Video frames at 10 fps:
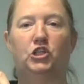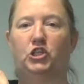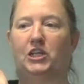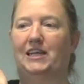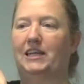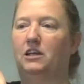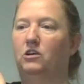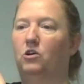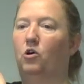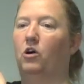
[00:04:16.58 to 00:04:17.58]
G,
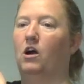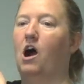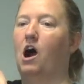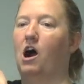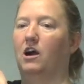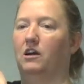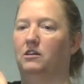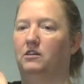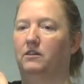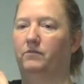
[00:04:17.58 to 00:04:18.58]
or R.
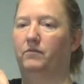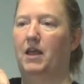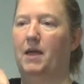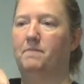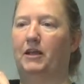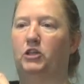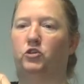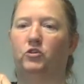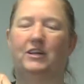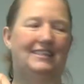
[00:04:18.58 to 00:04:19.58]
Make
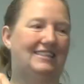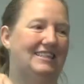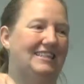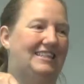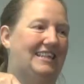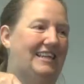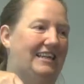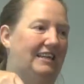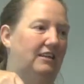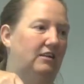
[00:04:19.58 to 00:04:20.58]
sure it's in
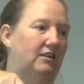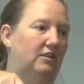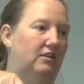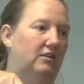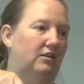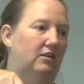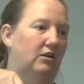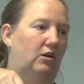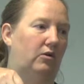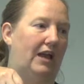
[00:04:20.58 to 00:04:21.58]
D.
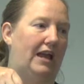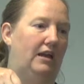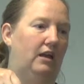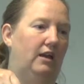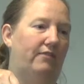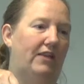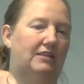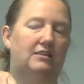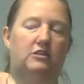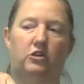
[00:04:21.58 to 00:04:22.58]
Okay,
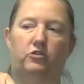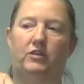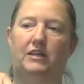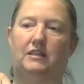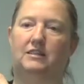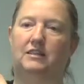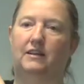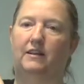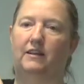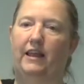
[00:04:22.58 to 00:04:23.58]
that's degrees.
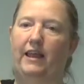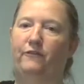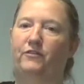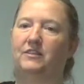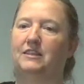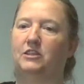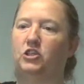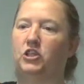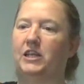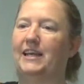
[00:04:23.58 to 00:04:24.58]
If it's in
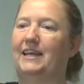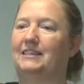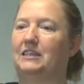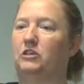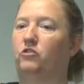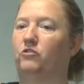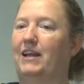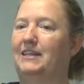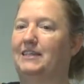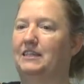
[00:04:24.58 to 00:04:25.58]
G, it's in
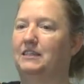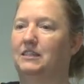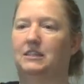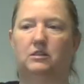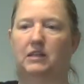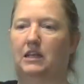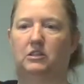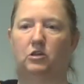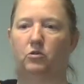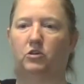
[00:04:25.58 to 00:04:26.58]
gradients.
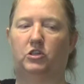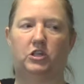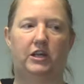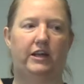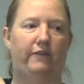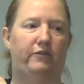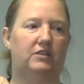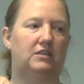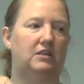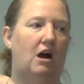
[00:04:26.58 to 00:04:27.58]
That's no good to you. If
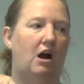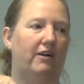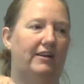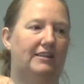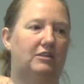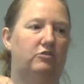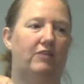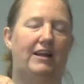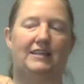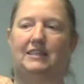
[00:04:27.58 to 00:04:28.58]
it's in R, it's in
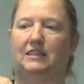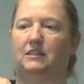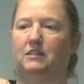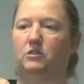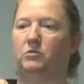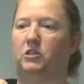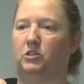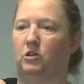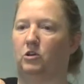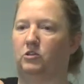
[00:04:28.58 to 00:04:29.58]
radians, which
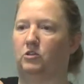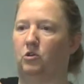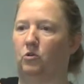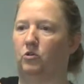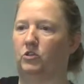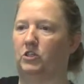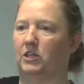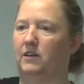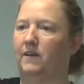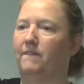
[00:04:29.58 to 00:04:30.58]
is also no good to
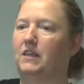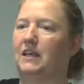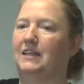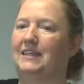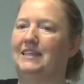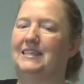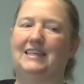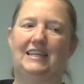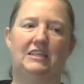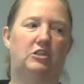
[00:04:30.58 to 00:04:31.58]
you. You need
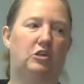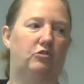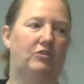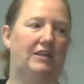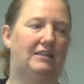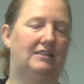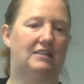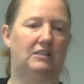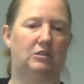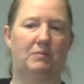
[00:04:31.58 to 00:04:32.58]
it in degrees,
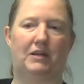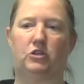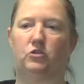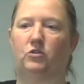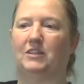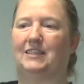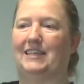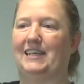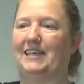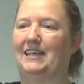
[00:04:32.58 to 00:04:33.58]
so make sure
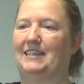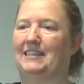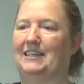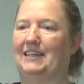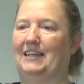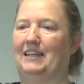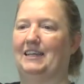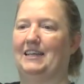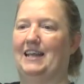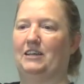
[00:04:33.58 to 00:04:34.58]
D is the little
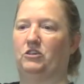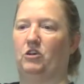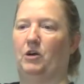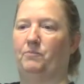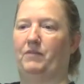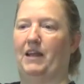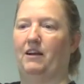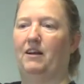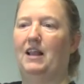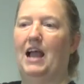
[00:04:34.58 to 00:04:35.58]
letter up
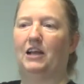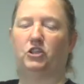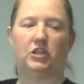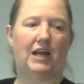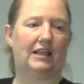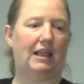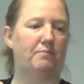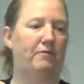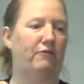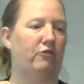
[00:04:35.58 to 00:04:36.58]
there. And check
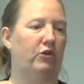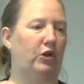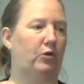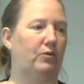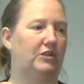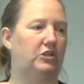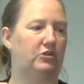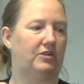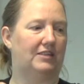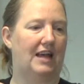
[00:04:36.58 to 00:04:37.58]
that before you go
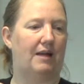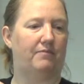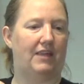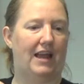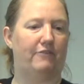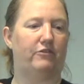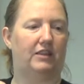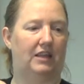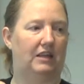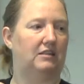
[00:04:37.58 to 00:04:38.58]
into your exam that
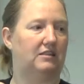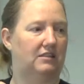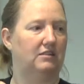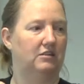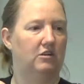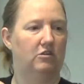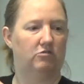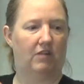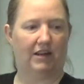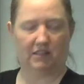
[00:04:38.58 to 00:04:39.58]
everything's
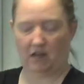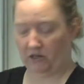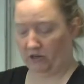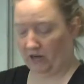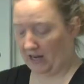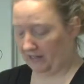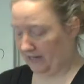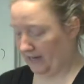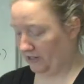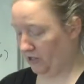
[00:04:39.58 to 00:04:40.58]
right on your
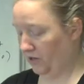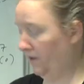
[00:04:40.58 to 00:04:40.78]
calculator.